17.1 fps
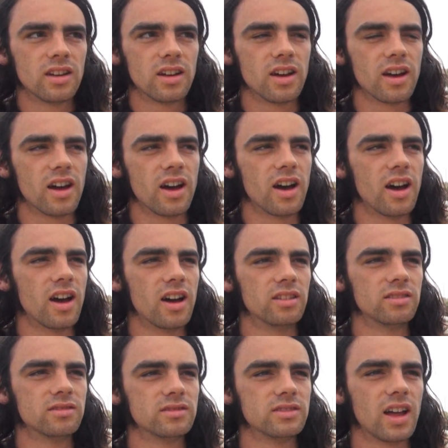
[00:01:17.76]
uh,
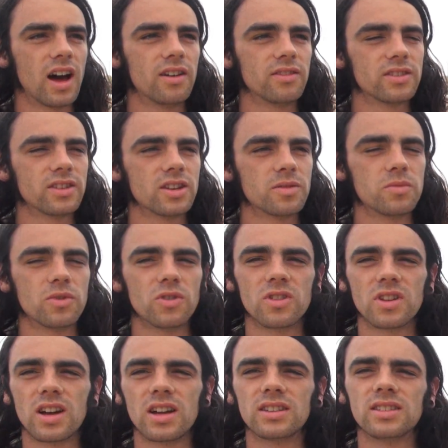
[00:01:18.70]
Latvia,
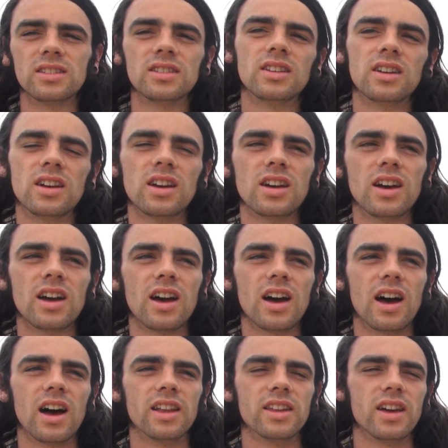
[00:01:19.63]
Poland,
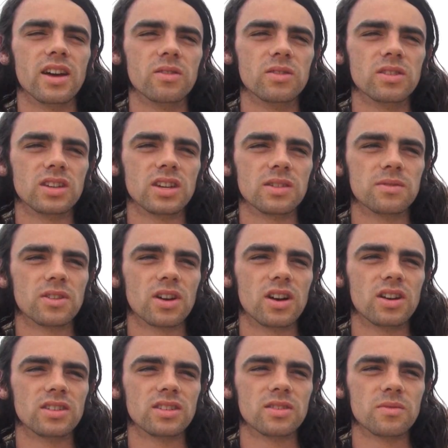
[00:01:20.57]
and then we came
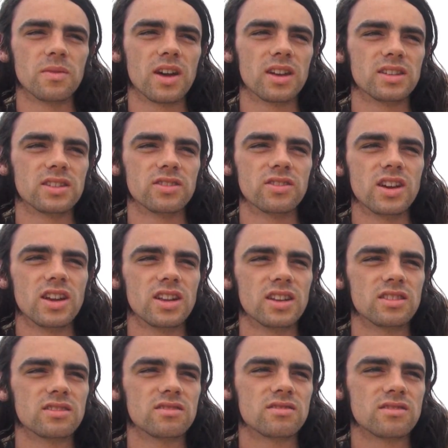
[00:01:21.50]
down to the
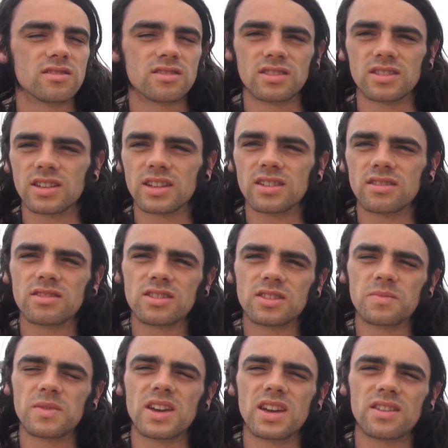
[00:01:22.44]
Mediterranean, did
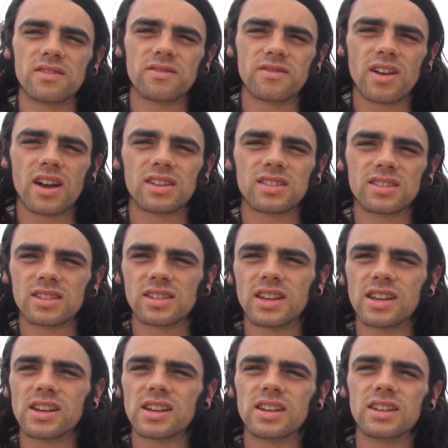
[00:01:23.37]
Spain, France,
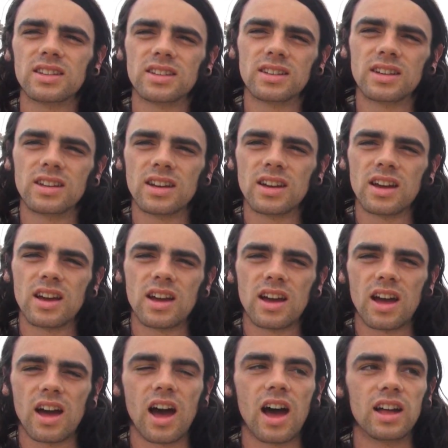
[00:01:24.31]
and Italy,
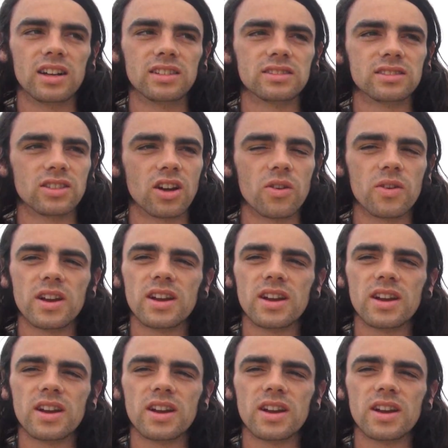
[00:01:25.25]
and now we're